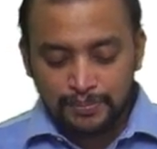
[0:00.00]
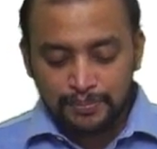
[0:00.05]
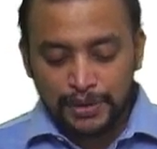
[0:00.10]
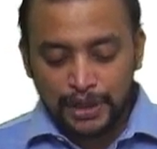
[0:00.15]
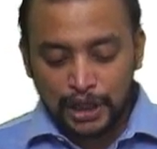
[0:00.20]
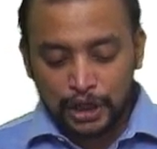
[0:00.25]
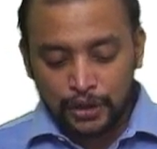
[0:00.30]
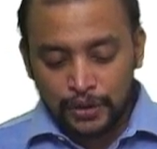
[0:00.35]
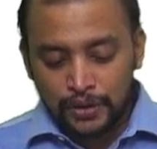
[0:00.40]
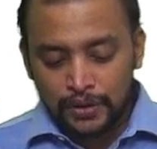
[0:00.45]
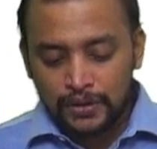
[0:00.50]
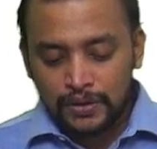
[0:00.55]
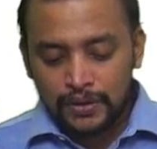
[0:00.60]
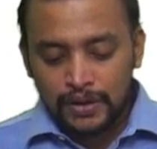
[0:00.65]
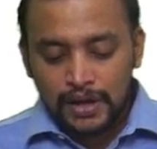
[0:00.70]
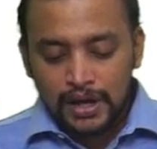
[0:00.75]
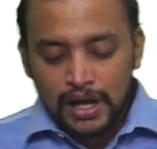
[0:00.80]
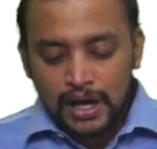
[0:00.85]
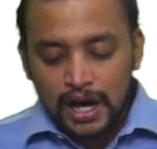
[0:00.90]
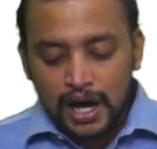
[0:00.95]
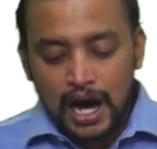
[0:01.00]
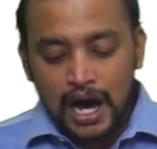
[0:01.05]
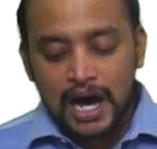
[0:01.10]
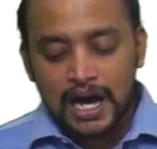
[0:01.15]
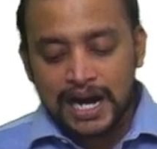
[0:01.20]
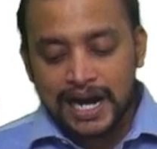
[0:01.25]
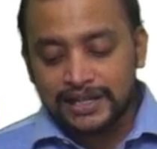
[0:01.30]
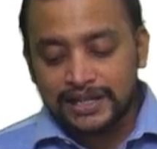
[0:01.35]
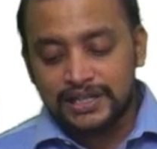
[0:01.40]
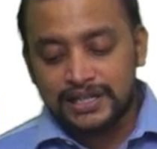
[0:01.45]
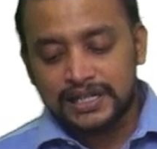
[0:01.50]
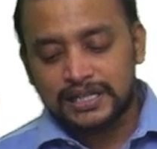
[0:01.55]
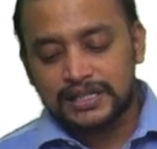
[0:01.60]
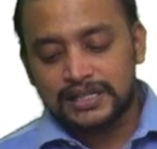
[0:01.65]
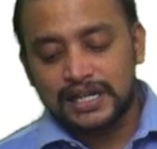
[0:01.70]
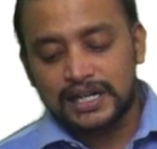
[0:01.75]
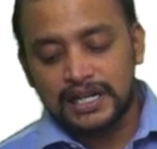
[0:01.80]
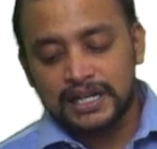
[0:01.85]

below are adjusted